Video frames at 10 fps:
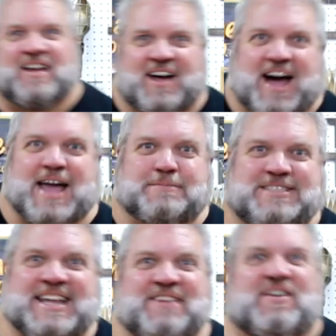Hi, I'm
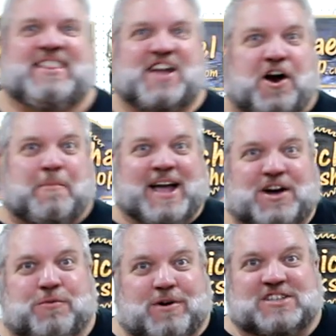Steve at the
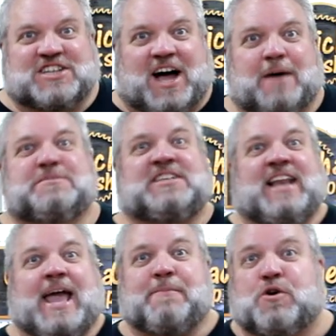Carmichael Workshop.
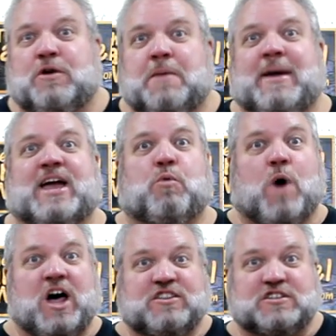Today I'm going to make a
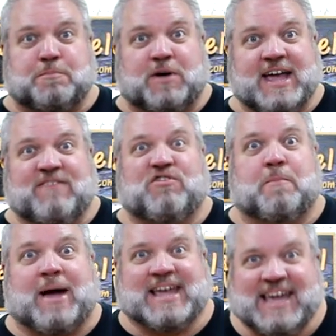wall display for
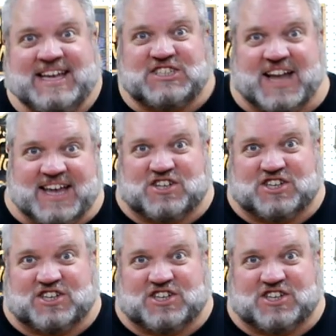my keychain